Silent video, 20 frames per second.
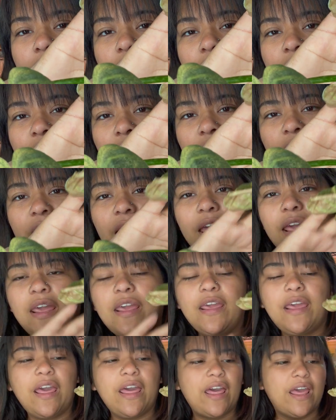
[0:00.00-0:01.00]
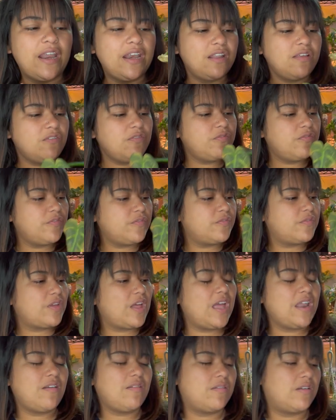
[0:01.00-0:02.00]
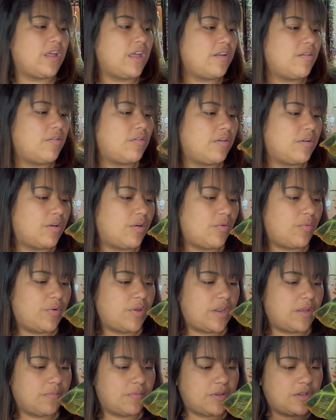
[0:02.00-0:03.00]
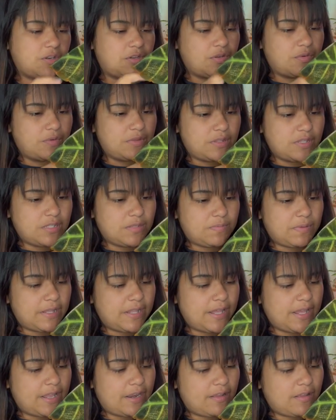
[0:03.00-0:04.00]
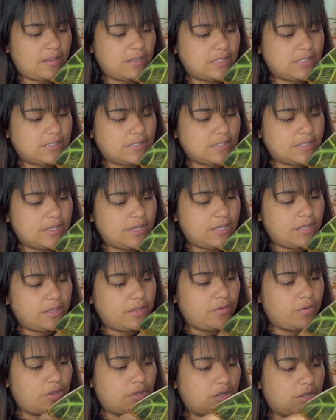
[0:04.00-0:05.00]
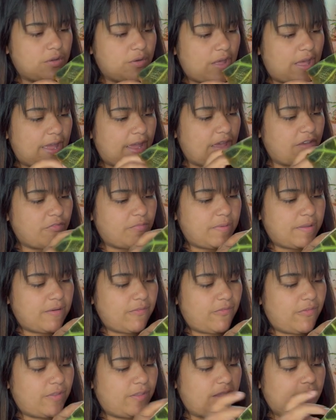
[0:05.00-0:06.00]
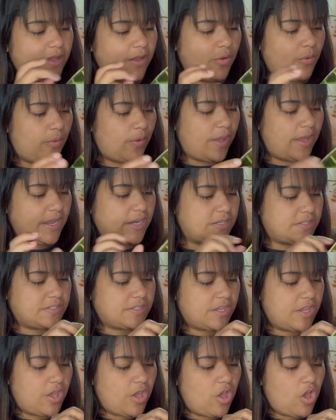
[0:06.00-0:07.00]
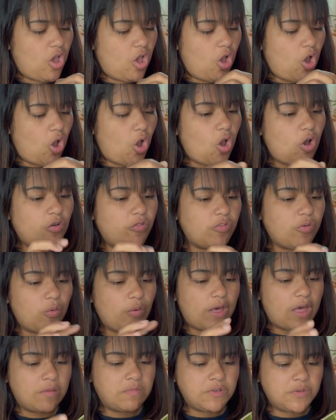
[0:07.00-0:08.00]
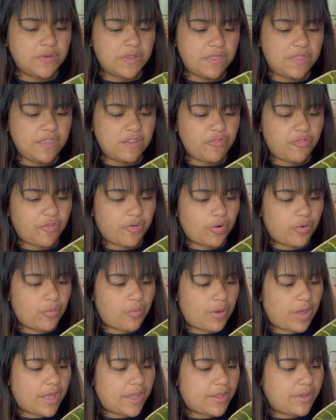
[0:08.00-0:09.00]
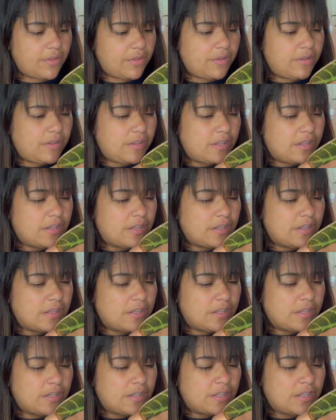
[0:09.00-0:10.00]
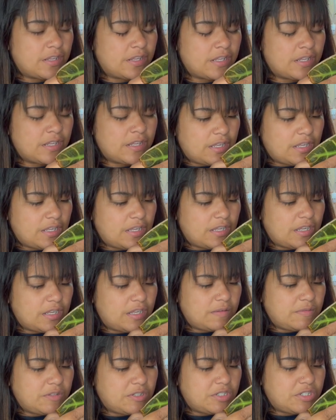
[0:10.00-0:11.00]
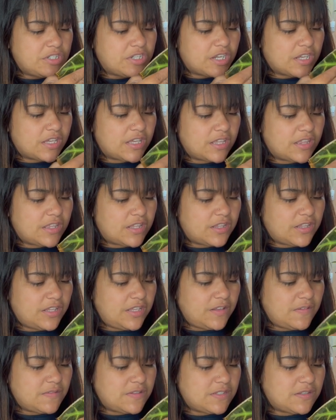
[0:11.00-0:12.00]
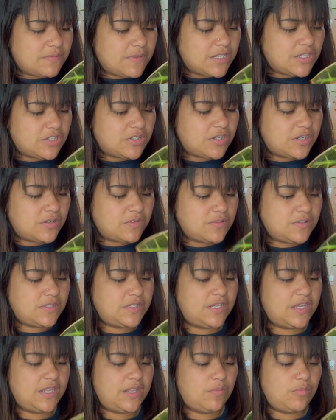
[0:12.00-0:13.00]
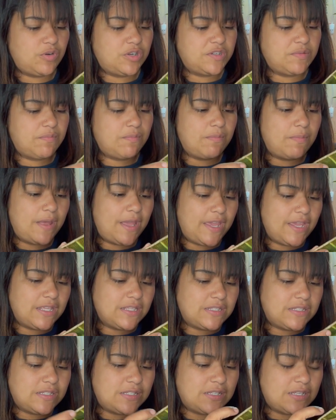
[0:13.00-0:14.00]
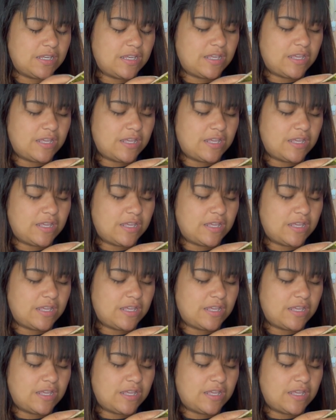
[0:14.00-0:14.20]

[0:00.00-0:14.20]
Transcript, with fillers: I kind of, I don't, I don't know what I'm gonna do with this plant, honestly. You all know I have been feeling quite overwhelmed with it for a while. I'm just checking the leaves to make sure I don't see any more mites.